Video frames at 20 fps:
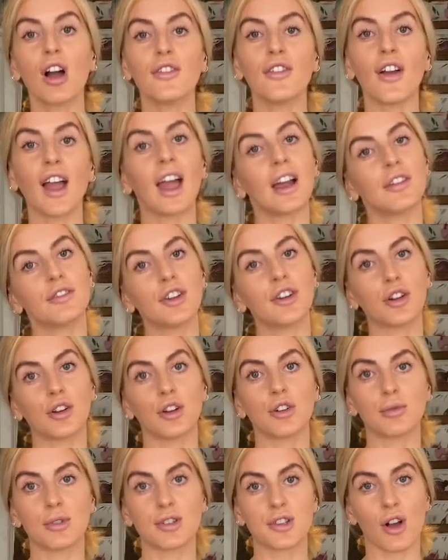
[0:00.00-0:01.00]
of every
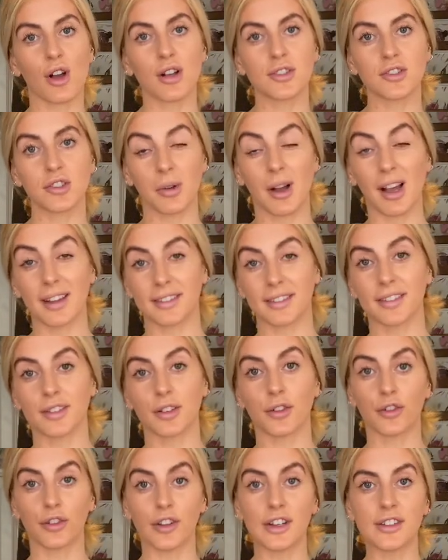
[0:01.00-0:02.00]
good risotto has a
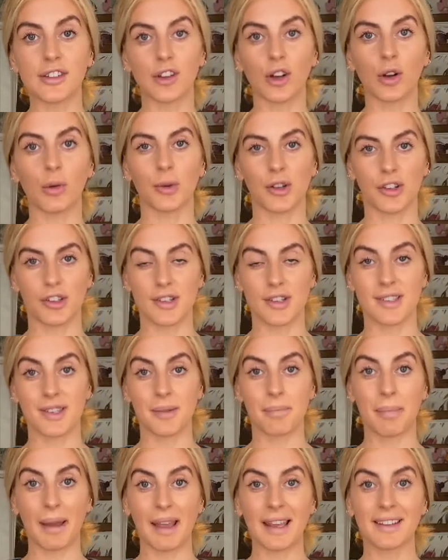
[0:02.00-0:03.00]
sofrito, which is the
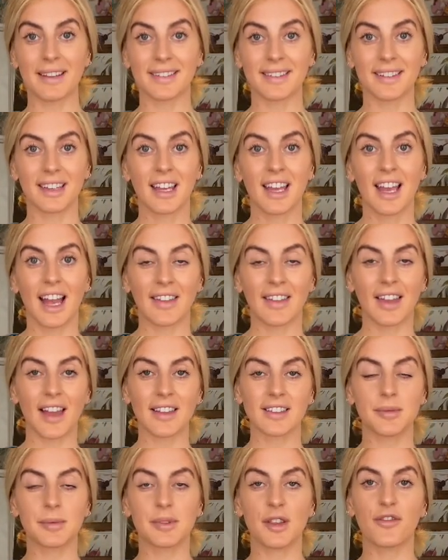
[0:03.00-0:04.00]
base, and that's
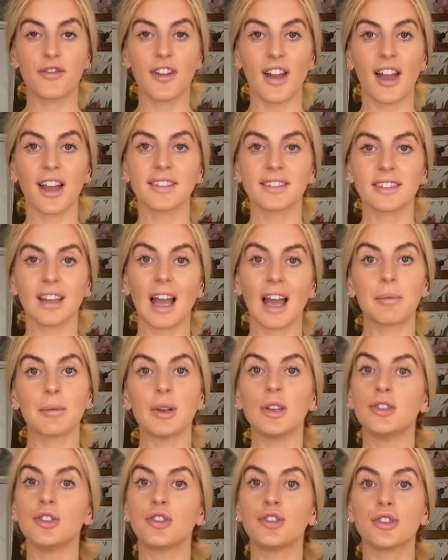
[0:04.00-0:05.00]
going to be the first time we
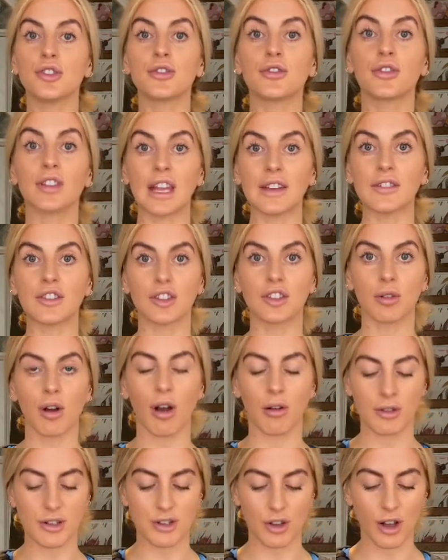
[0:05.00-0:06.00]
introduce flavour to
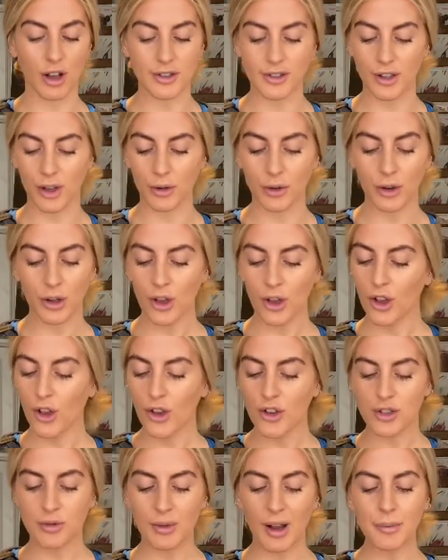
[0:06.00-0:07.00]
our risotto.
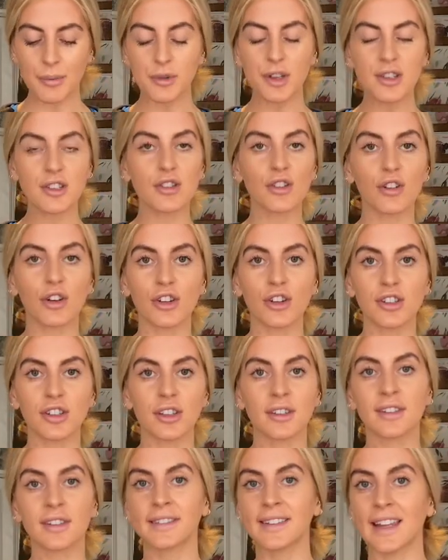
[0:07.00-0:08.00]
So I'm using
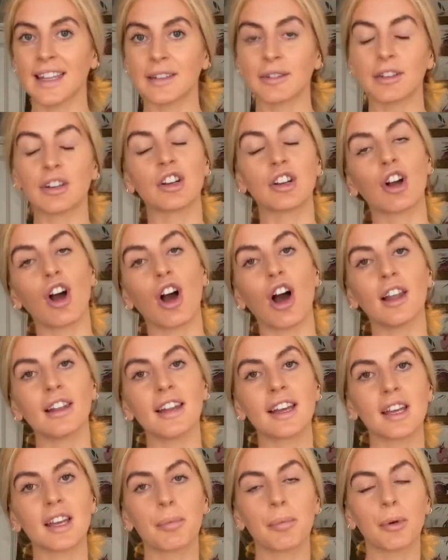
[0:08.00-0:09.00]
onion, celery and
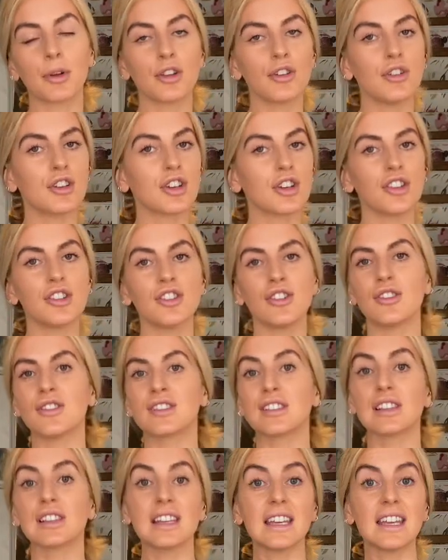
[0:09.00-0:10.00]
garlic, but you can use
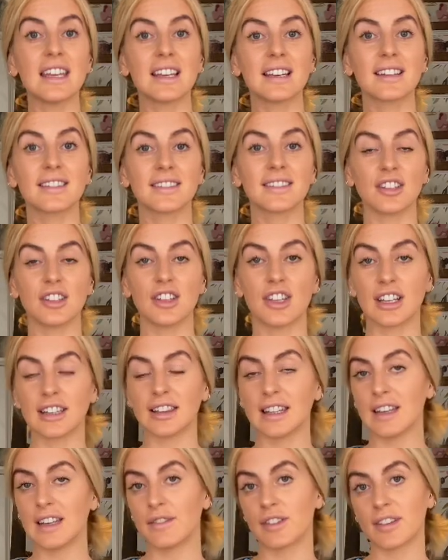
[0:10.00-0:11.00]
leeks, you can
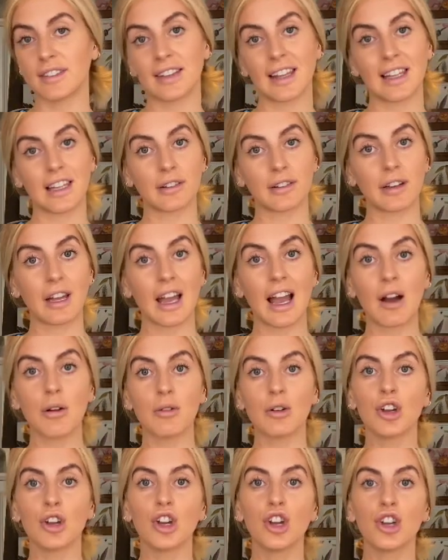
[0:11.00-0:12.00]
leave the celery
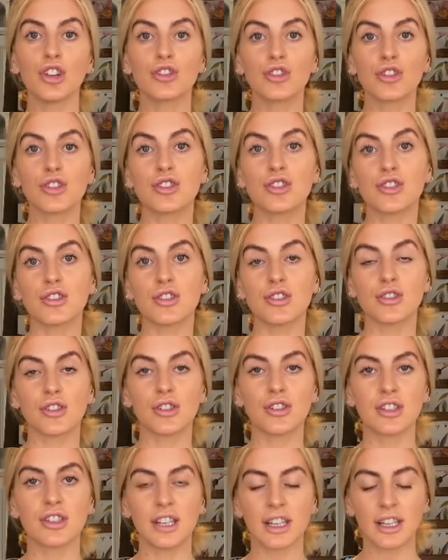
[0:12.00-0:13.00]
out, just use
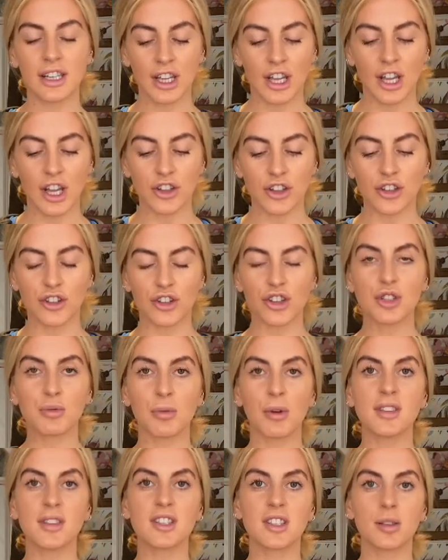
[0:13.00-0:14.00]
onion. You just
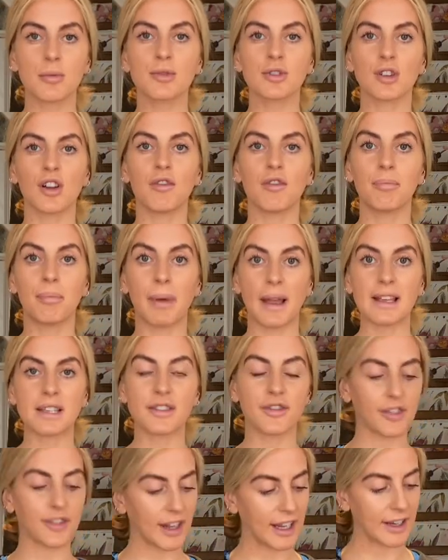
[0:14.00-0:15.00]
want some sort of base
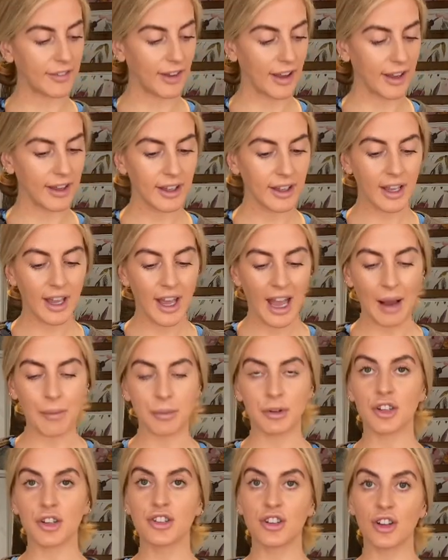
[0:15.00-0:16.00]
flavour. I'm
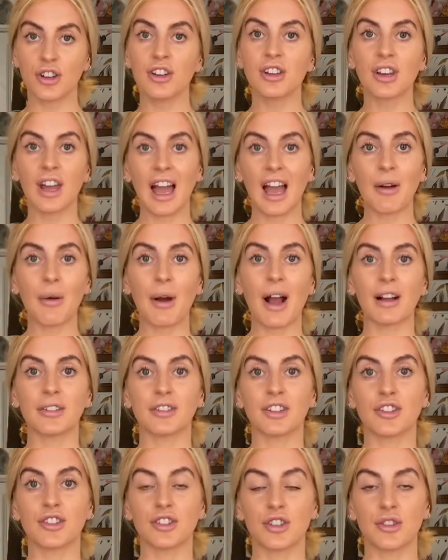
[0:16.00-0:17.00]
going to show you now how
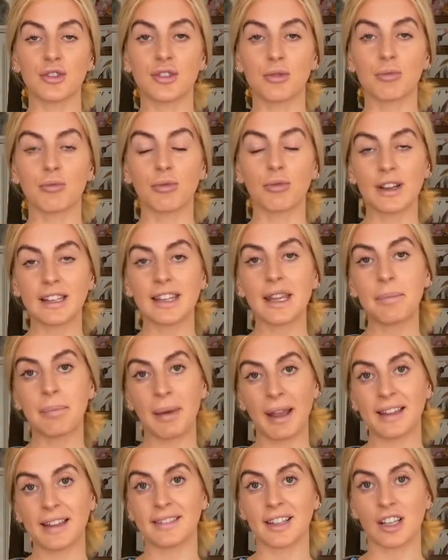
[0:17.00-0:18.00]
to do some really
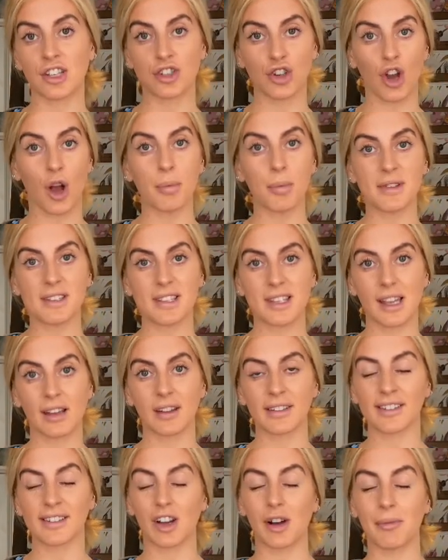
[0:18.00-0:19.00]
basic chopping
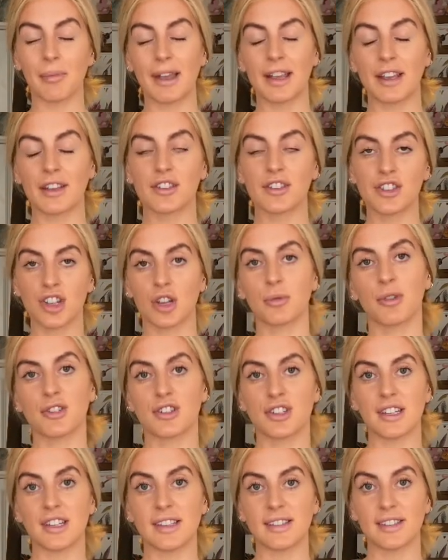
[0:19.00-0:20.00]
skills that will make it so
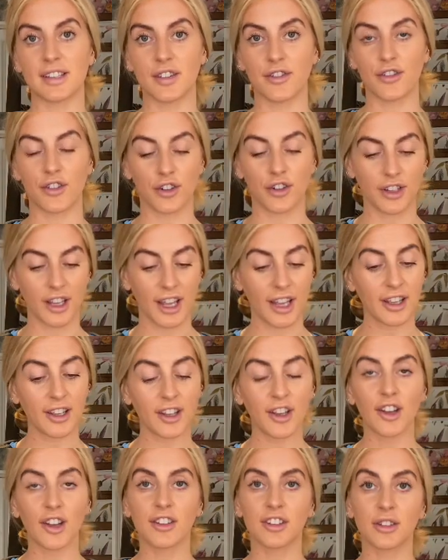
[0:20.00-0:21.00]
much easier for you.
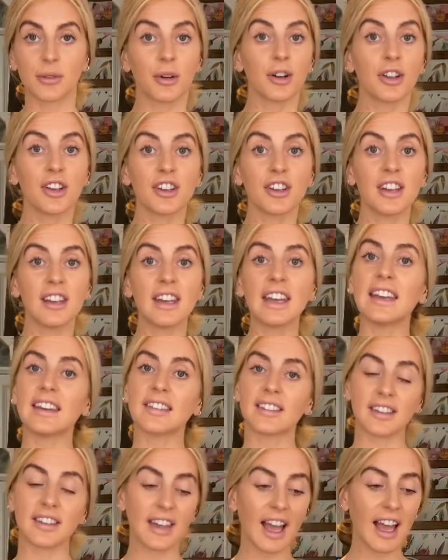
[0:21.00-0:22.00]
So all you're going to need is
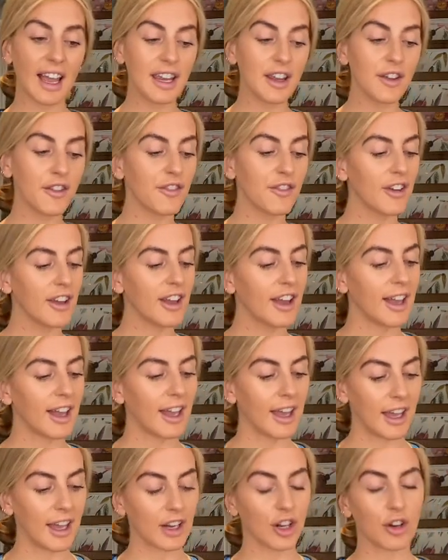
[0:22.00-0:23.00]
a knife,
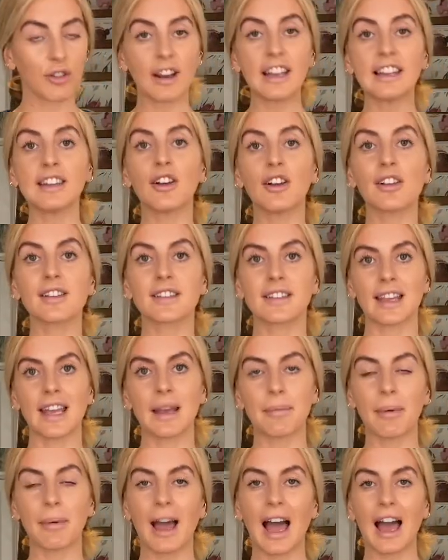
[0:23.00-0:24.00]
and a great little tip,
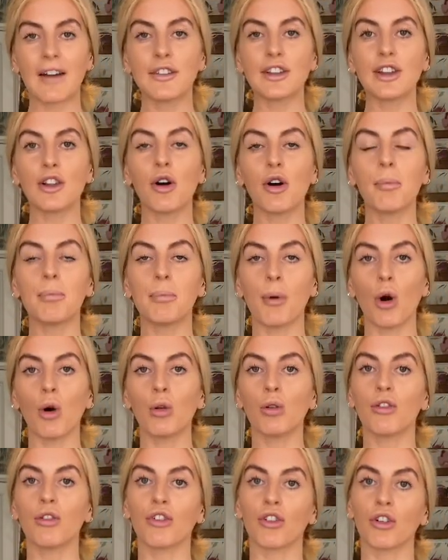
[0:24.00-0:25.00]
have a little
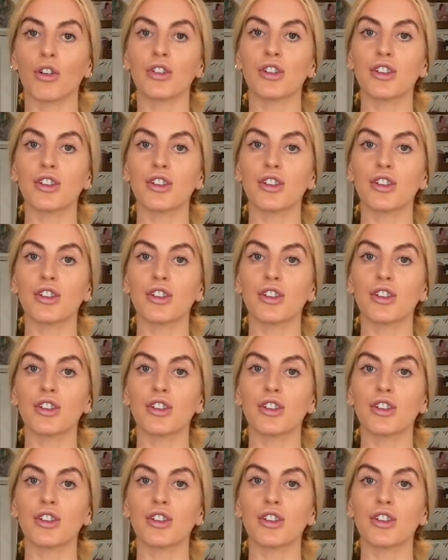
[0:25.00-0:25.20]
bowl for all your